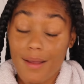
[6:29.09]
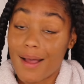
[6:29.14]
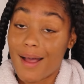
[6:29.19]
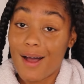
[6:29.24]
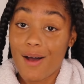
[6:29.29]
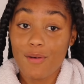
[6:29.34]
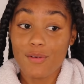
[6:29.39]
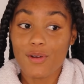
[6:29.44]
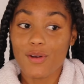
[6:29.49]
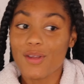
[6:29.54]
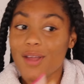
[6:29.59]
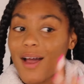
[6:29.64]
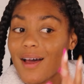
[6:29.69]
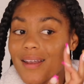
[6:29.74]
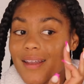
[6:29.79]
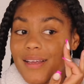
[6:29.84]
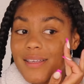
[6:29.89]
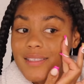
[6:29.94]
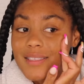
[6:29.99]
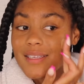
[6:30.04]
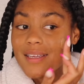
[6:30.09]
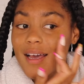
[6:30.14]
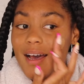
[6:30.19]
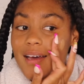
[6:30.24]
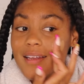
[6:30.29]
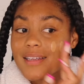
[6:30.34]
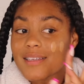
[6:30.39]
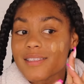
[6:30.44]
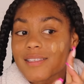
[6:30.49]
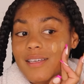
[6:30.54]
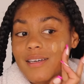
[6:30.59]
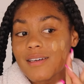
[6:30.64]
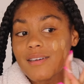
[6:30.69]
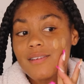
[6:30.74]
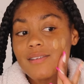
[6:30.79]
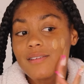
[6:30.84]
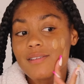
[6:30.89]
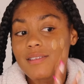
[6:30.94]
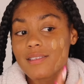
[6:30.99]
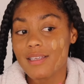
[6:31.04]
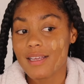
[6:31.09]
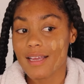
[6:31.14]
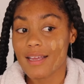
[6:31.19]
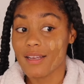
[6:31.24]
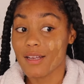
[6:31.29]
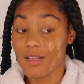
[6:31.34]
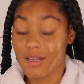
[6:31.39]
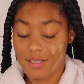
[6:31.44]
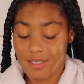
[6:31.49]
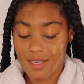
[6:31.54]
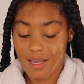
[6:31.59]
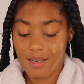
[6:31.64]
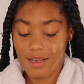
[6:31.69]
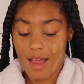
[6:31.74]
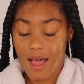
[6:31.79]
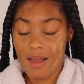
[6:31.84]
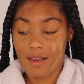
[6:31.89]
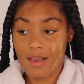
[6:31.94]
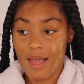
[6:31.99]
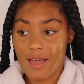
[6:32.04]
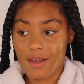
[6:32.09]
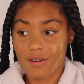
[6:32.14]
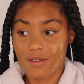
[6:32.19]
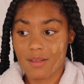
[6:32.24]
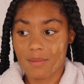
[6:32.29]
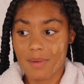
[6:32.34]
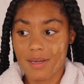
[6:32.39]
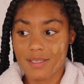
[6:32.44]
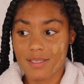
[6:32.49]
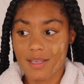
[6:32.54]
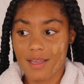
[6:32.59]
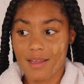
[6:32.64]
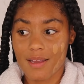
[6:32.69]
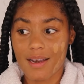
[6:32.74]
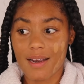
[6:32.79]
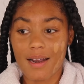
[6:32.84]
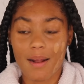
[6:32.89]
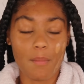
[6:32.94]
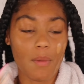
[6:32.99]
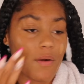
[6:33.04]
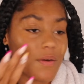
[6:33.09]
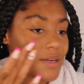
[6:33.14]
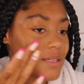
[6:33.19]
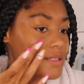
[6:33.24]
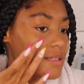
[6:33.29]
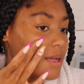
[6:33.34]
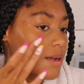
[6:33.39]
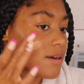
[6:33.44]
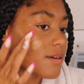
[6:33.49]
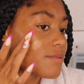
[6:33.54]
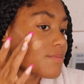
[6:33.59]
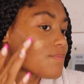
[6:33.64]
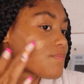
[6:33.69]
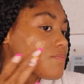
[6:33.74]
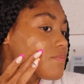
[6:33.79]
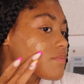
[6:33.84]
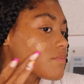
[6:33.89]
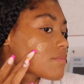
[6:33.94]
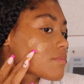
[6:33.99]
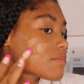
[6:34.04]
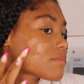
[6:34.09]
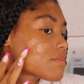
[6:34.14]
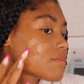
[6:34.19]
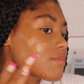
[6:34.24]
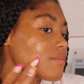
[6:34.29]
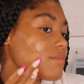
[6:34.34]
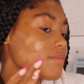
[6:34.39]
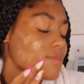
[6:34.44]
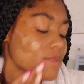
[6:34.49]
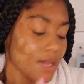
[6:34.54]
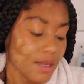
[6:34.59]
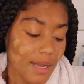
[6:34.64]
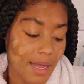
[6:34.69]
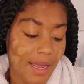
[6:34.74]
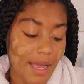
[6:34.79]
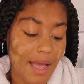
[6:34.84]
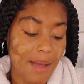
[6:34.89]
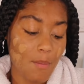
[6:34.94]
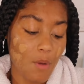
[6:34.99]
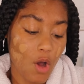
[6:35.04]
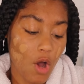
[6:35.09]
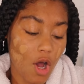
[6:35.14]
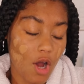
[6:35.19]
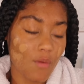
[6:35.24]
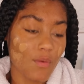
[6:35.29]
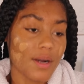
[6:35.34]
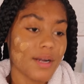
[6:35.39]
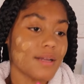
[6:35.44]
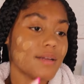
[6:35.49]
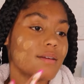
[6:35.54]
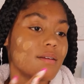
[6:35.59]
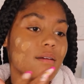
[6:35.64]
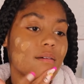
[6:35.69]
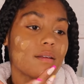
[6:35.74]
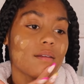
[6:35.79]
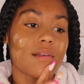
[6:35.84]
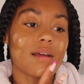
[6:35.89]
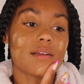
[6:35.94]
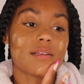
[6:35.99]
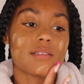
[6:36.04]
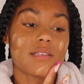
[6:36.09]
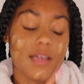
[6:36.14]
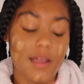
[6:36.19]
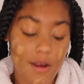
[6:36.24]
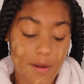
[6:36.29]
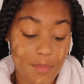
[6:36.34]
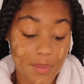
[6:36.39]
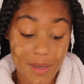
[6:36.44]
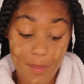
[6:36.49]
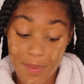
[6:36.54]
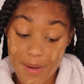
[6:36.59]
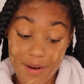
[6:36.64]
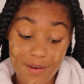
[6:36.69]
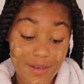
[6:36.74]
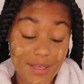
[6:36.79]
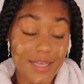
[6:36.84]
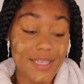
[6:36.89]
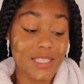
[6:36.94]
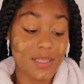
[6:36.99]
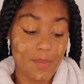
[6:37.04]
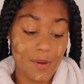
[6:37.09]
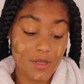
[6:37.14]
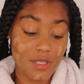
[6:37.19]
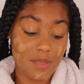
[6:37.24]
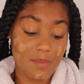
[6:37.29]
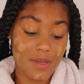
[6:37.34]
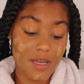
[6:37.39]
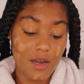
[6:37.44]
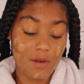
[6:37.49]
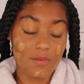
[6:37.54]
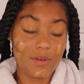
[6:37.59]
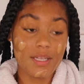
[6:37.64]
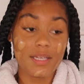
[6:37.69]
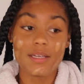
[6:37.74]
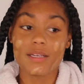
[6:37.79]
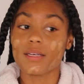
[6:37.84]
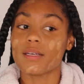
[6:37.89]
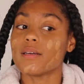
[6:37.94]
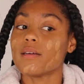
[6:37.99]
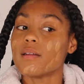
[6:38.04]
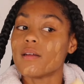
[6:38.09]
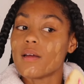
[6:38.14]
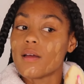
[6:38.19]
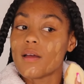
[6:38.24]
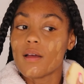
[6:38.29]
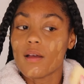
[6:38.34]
I don't know, y'all, let's see how this goes. It looks a lot lighter than my skin, and I'm already scared. Like, I'm already like scared, but apparently it's supposed to be a really good